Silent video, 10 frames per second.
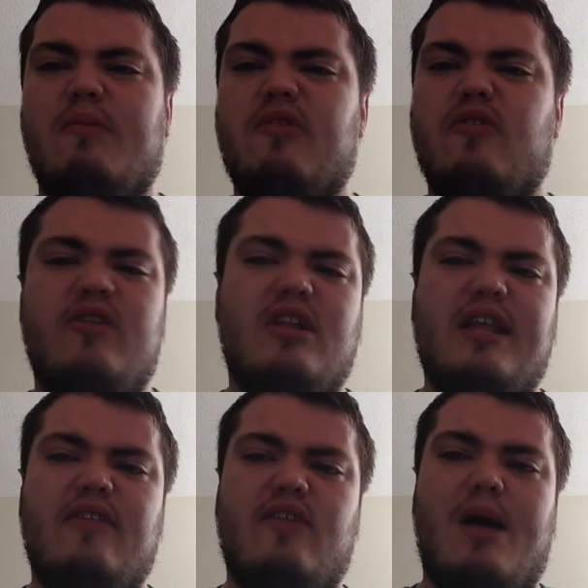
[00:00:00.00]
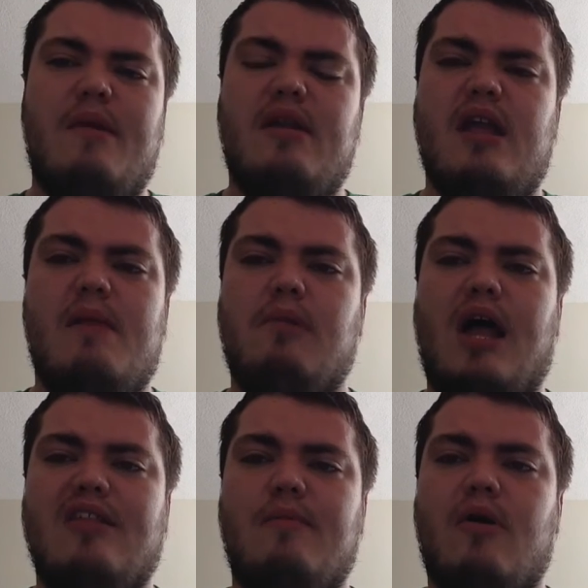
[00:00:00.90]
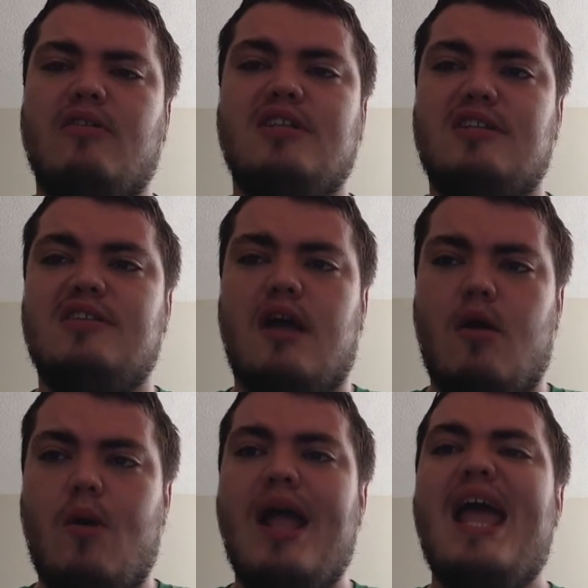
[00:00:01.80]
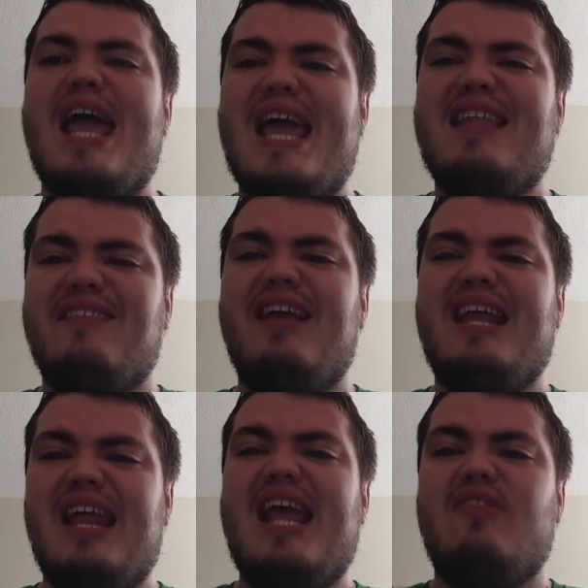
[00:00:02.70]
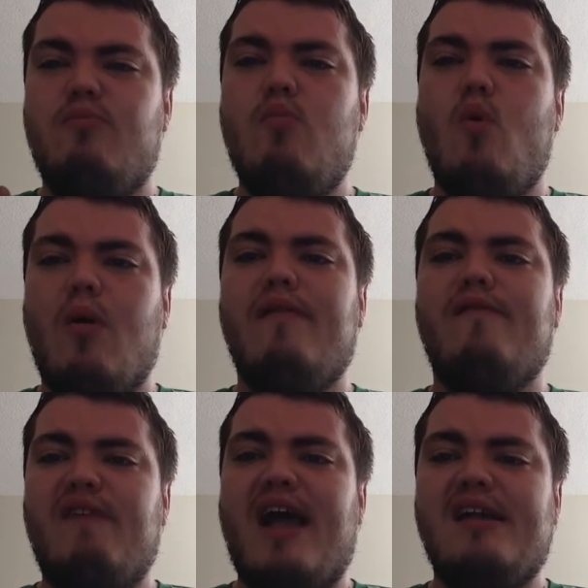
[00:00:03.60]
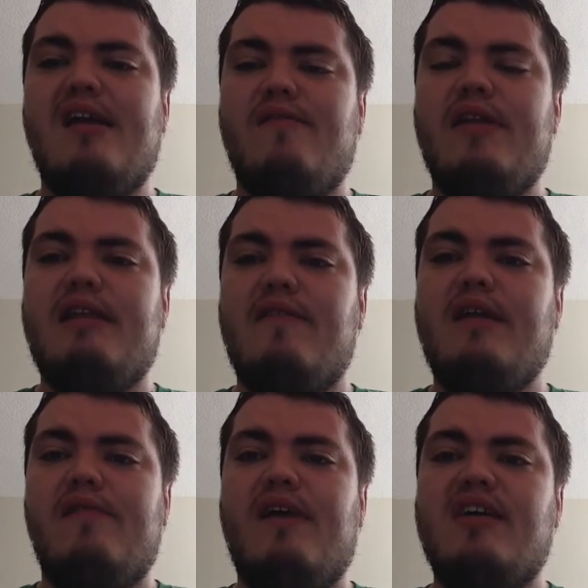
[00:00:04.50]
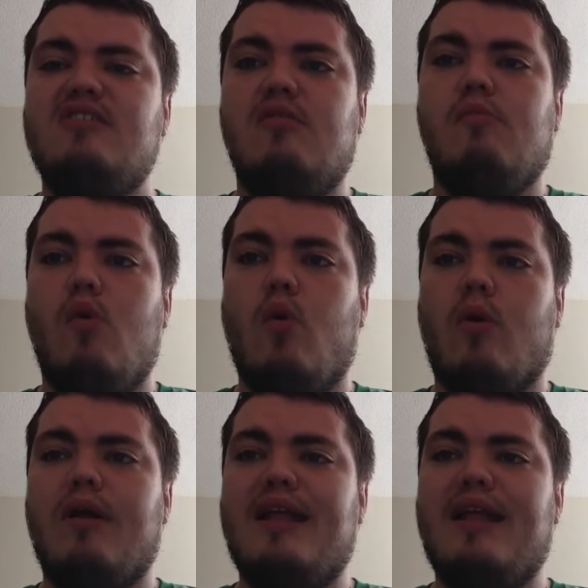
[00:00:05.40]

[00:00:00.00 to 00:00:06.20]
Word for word: You know, because you're delete this comment and, and block the person. So it's like it, it's more effective. It definitely affects you more.